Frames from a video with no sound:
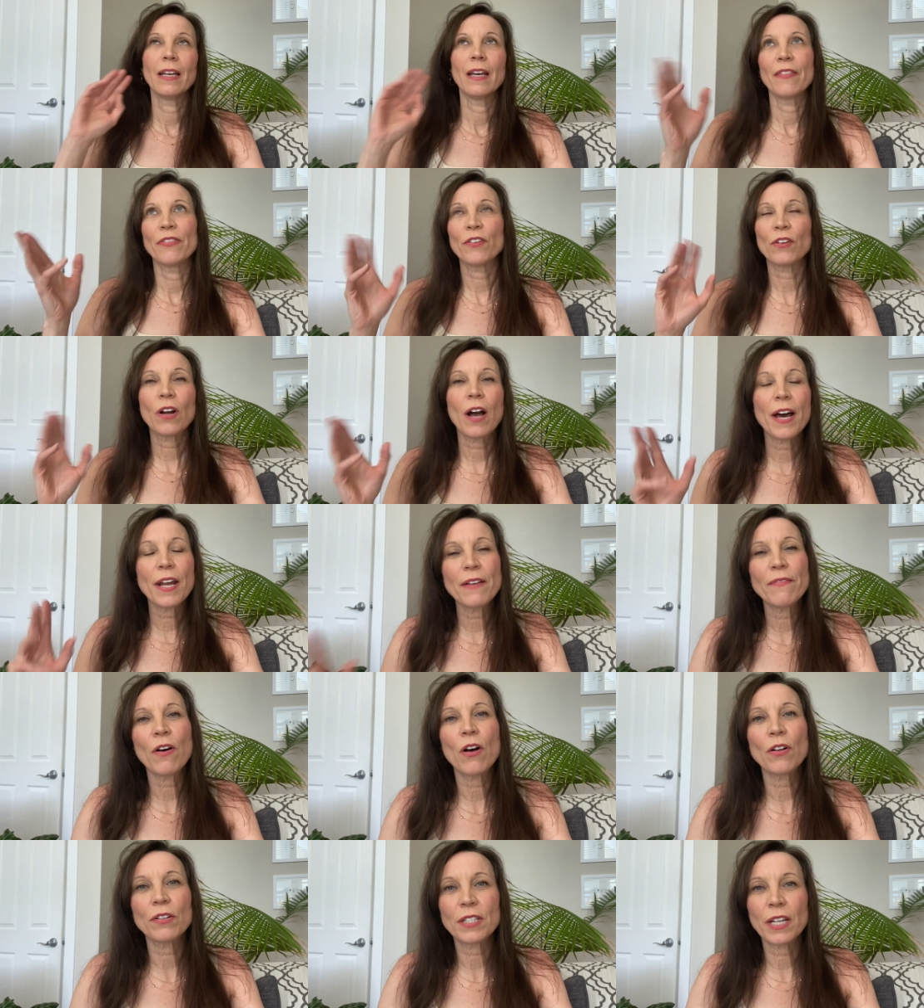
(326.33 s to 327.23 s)
they're kind of
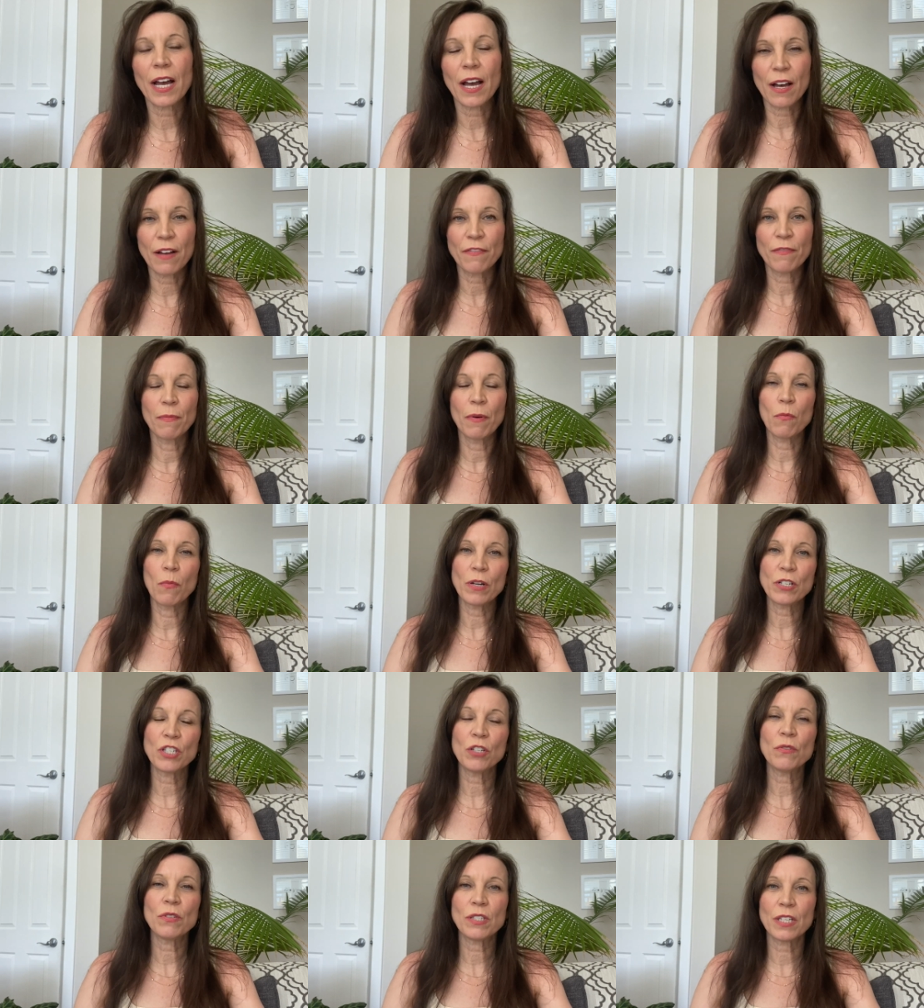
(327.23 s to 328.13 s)
all tough, but
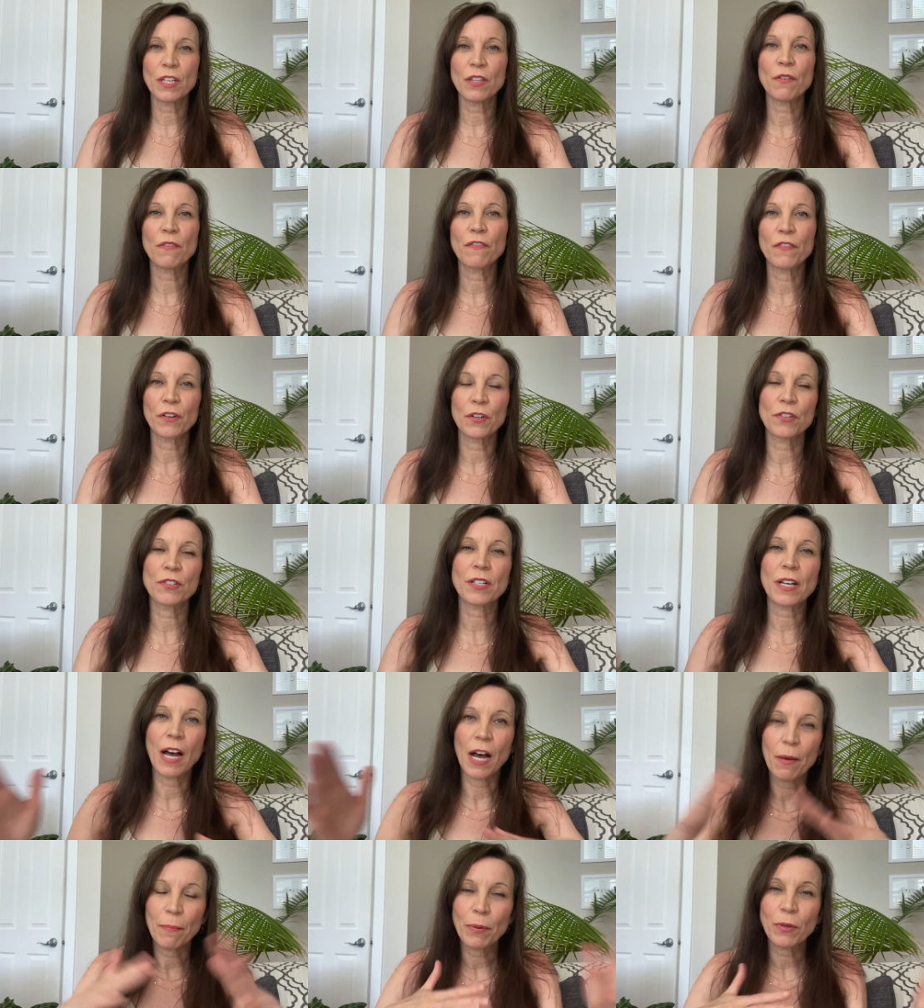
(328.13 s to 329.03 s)
once you see the first
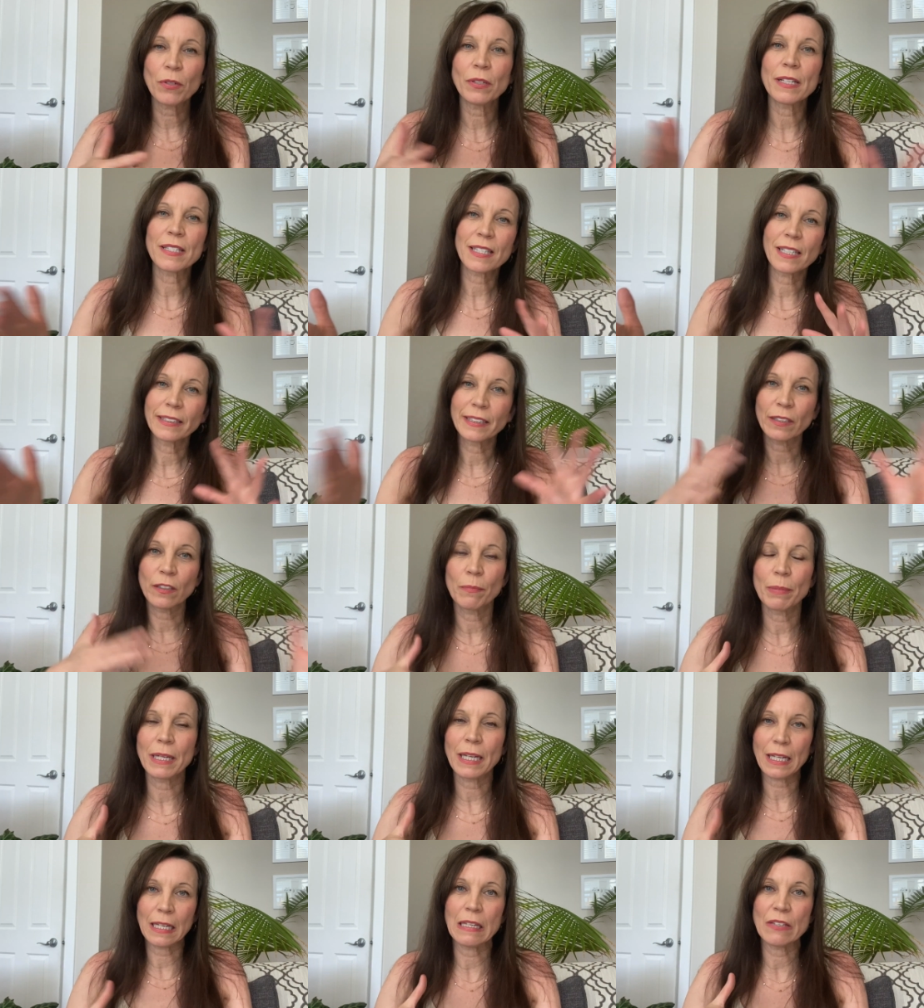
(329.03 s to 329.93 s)
couple, it's a little
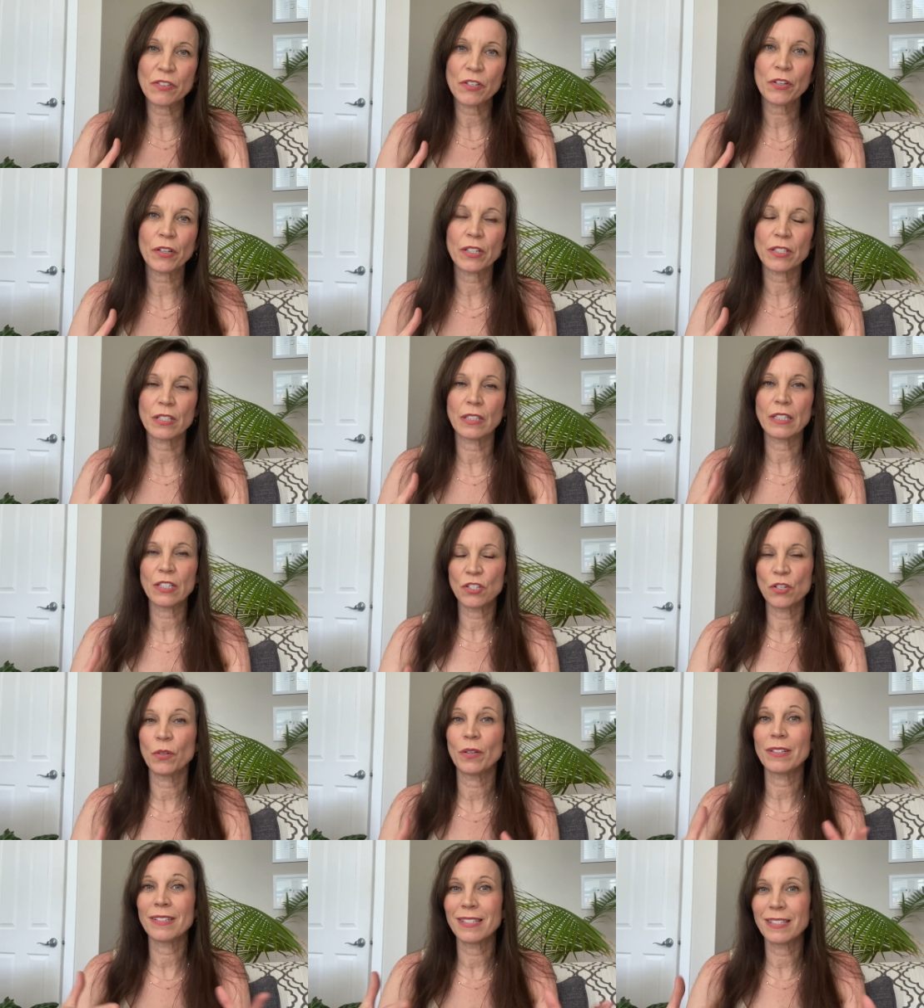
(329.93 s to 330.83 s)
bit easier because at least
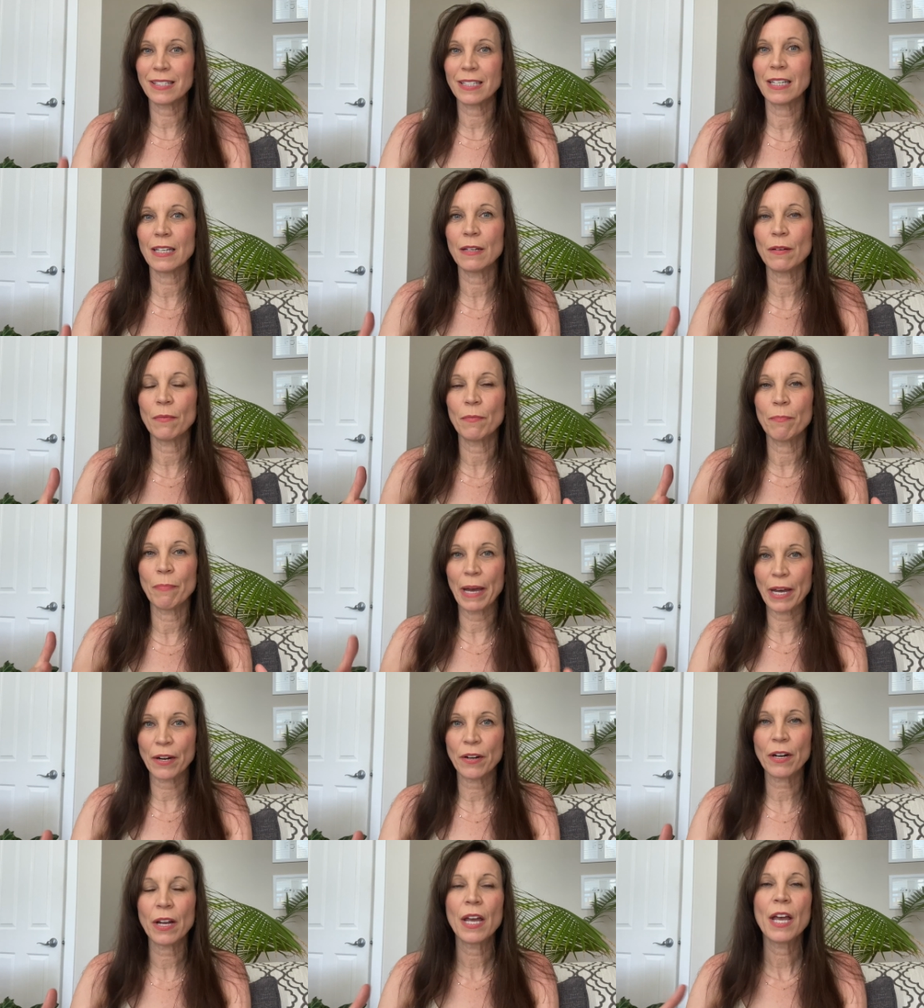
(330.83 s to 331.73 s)
you can see it
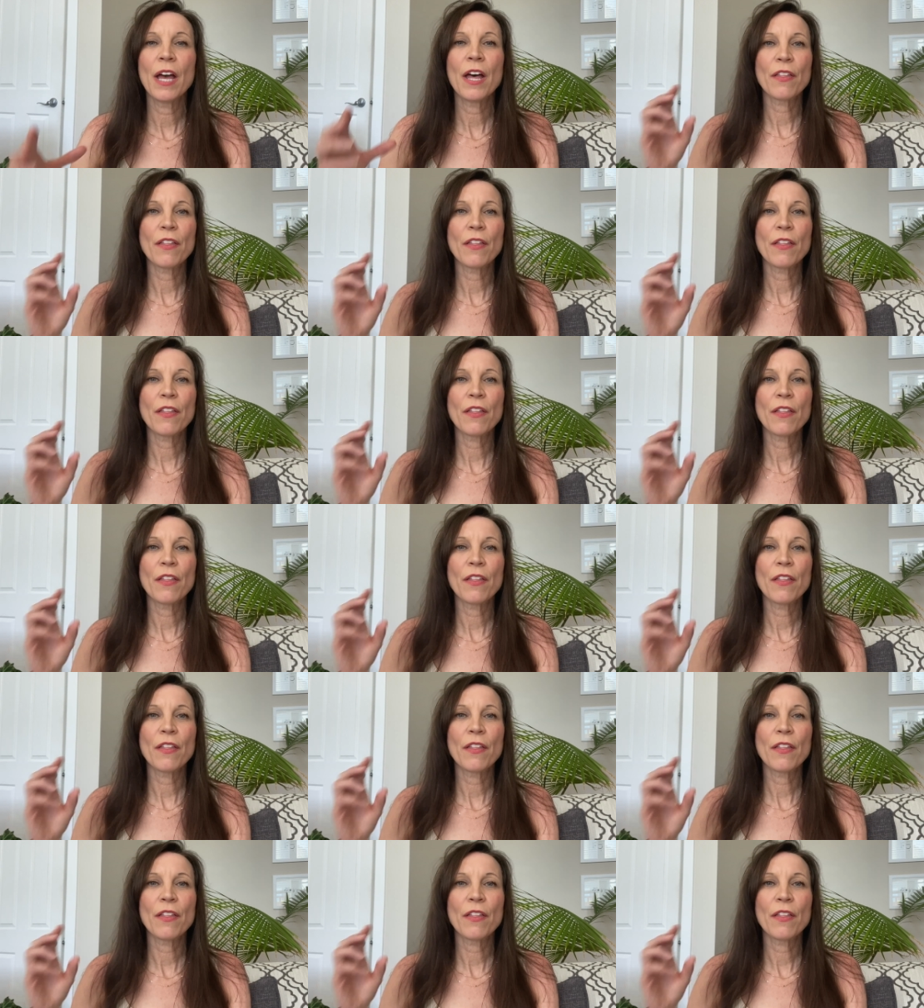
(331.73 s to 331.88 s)
better.